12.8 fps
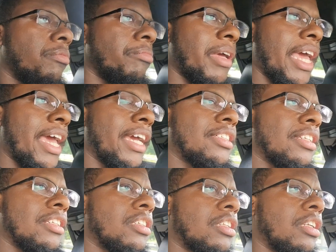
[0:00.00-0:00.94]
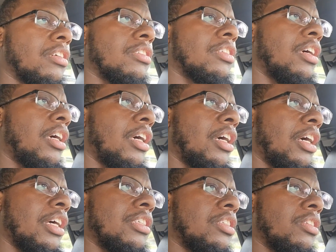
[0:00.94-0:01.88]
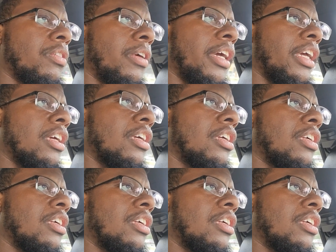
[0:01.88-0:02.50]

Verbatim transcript: my exit is closed. Oh, that's annoying